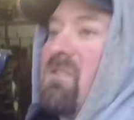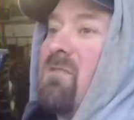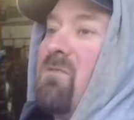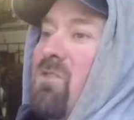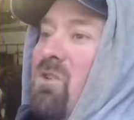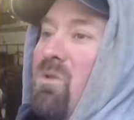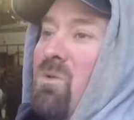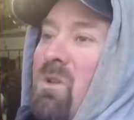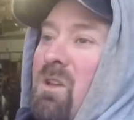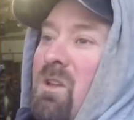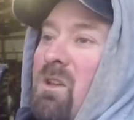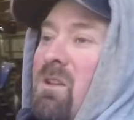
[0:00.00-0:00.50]
of
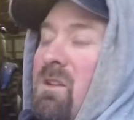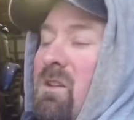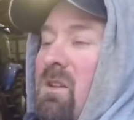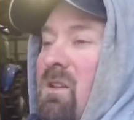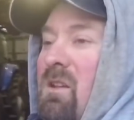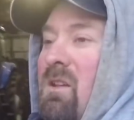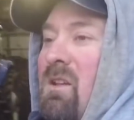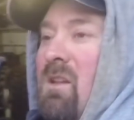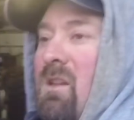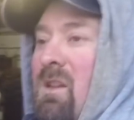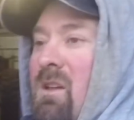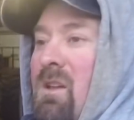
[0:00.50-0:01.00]
doing it.
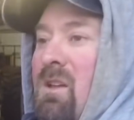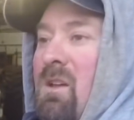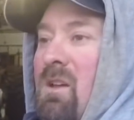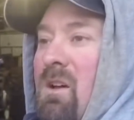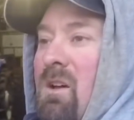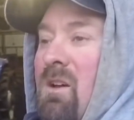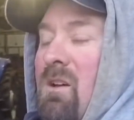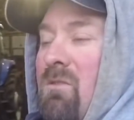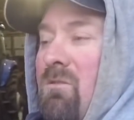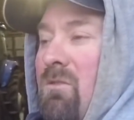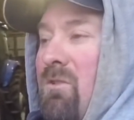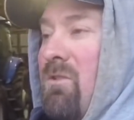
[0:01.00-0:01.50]

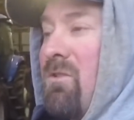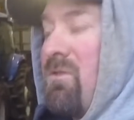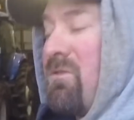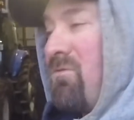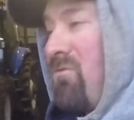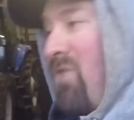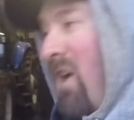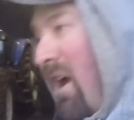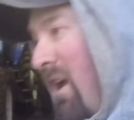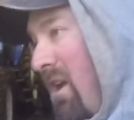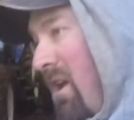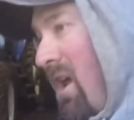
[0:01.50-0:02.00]
Because
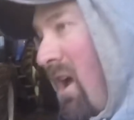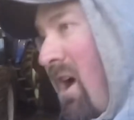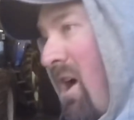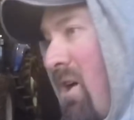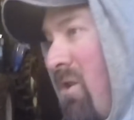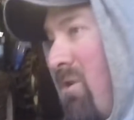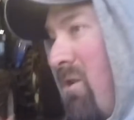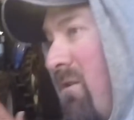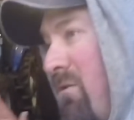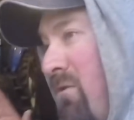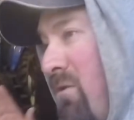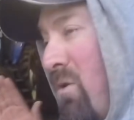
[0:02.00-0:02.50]
right
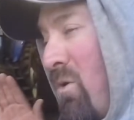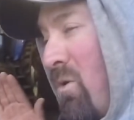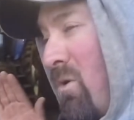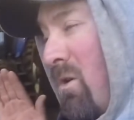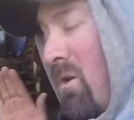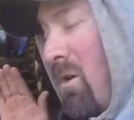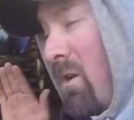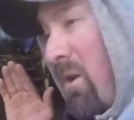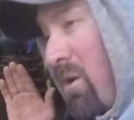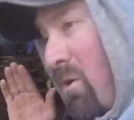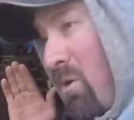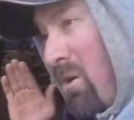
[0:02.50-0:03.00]
now, if you're
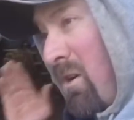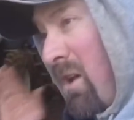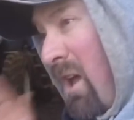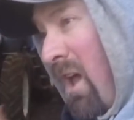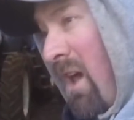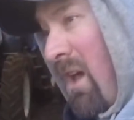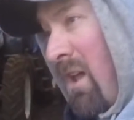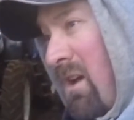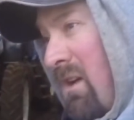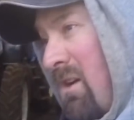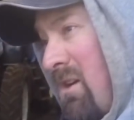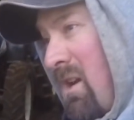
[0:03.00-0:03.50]
in
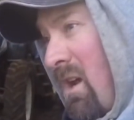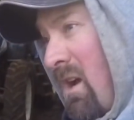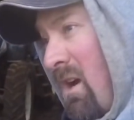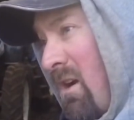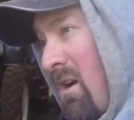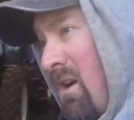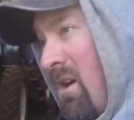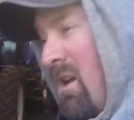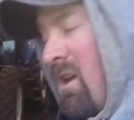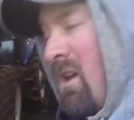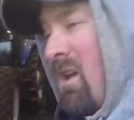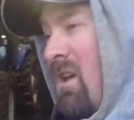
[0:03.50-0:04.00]
organic
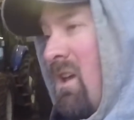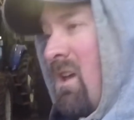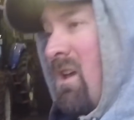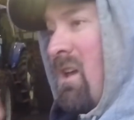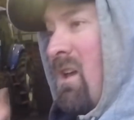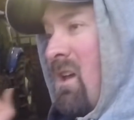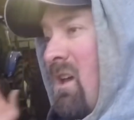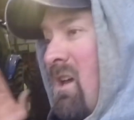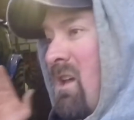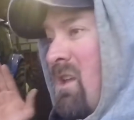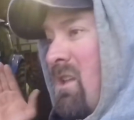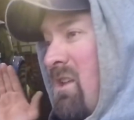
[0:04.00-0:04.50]
dairy,
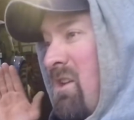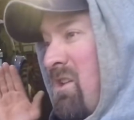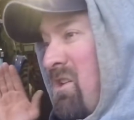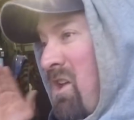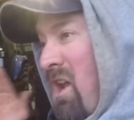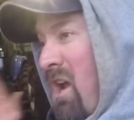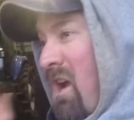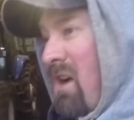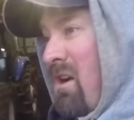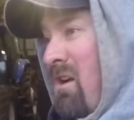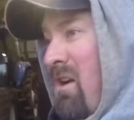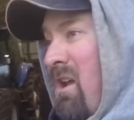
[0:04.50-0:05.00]
the
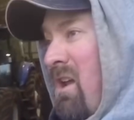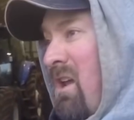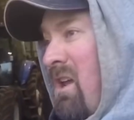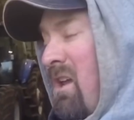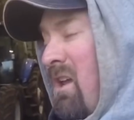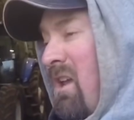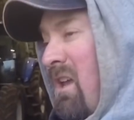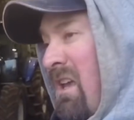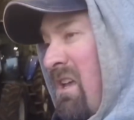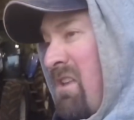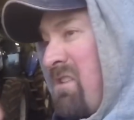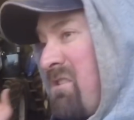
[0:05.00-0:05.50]
dairying
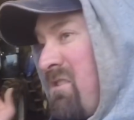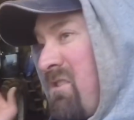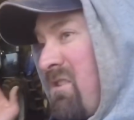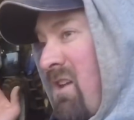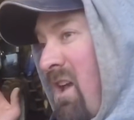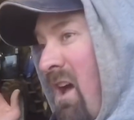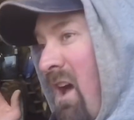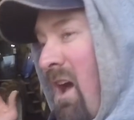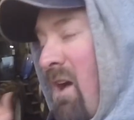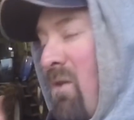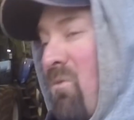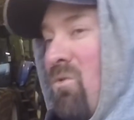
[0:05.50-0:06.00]
is
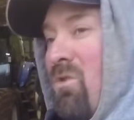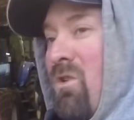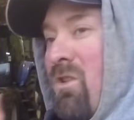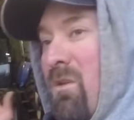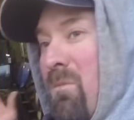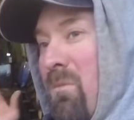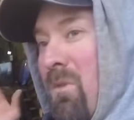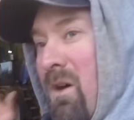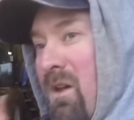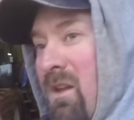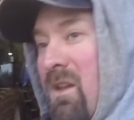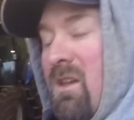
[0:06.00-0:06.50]
not where
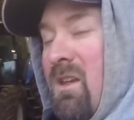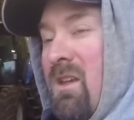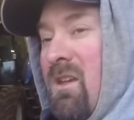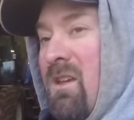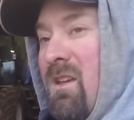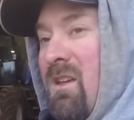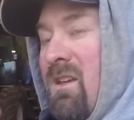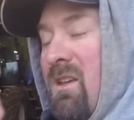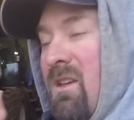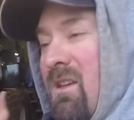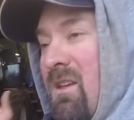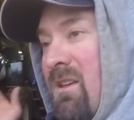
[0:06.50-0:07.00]
the
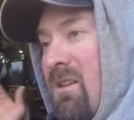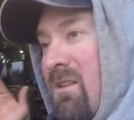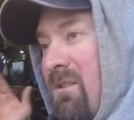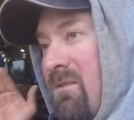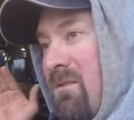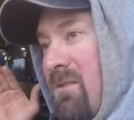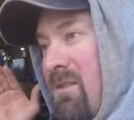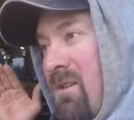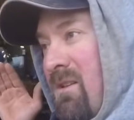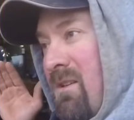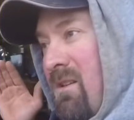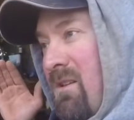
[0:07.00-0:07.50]

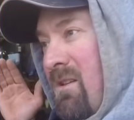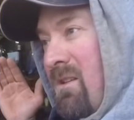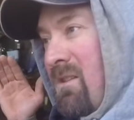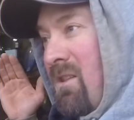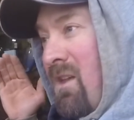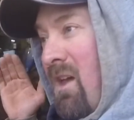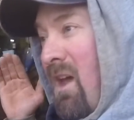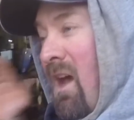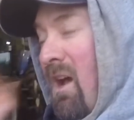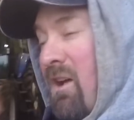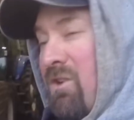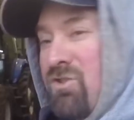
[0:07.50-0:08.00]

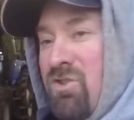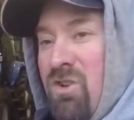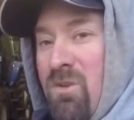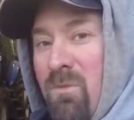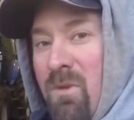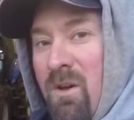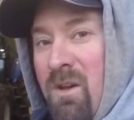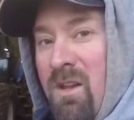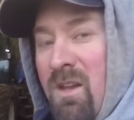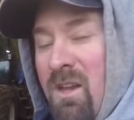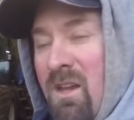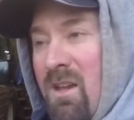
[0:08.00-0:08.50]
extra
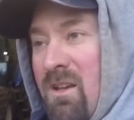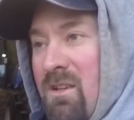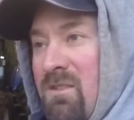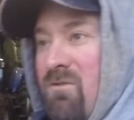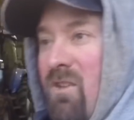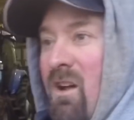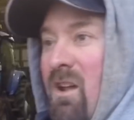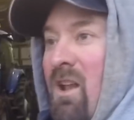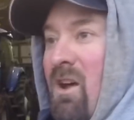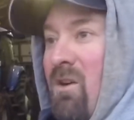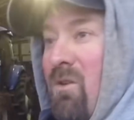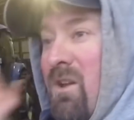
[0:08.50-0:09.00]
money is
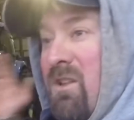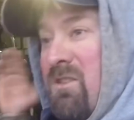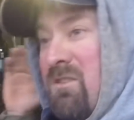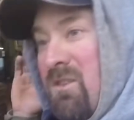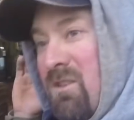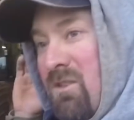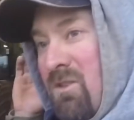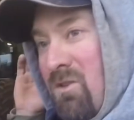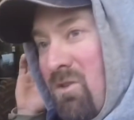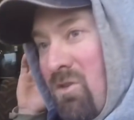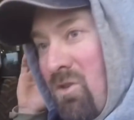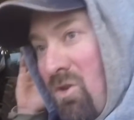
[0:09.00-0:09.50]
right now. It's
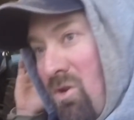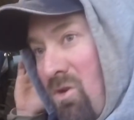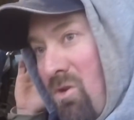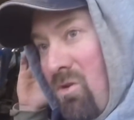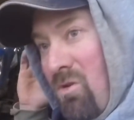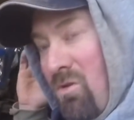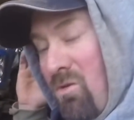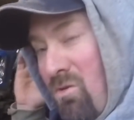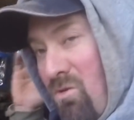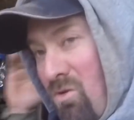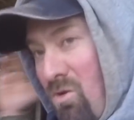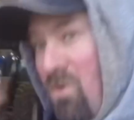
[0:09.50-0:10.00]
in
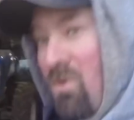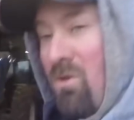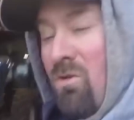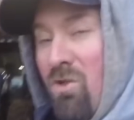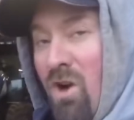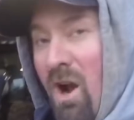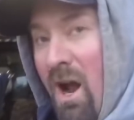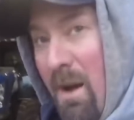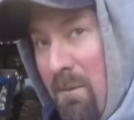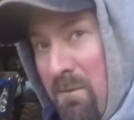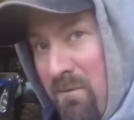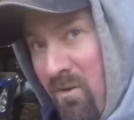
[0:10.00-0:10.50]

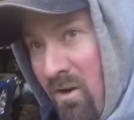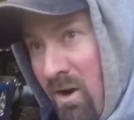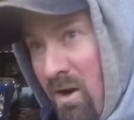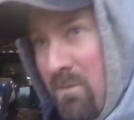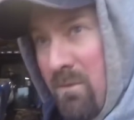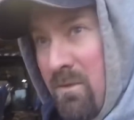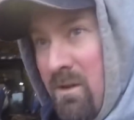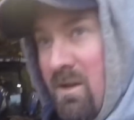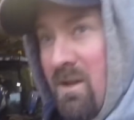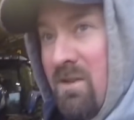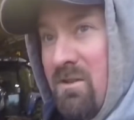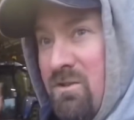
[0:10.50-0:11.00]
crop
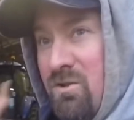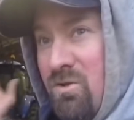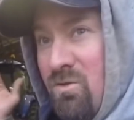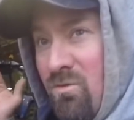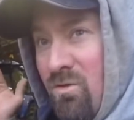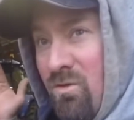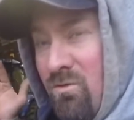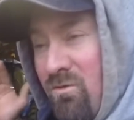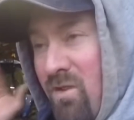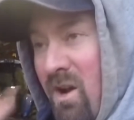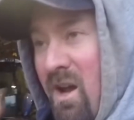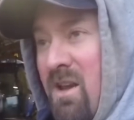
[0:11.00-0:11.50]
farming. It's
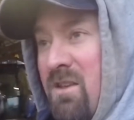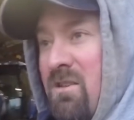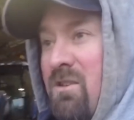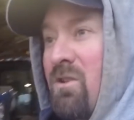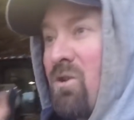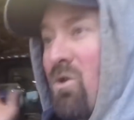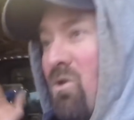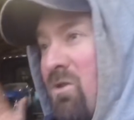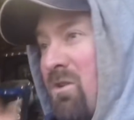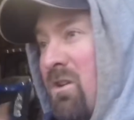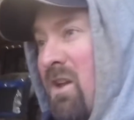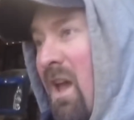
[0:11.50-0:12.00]
raising
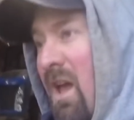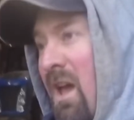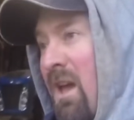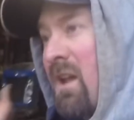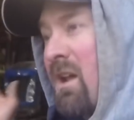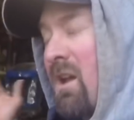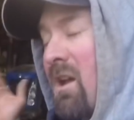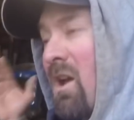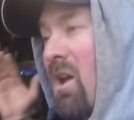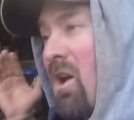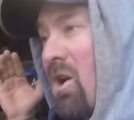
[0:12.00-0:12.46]
organic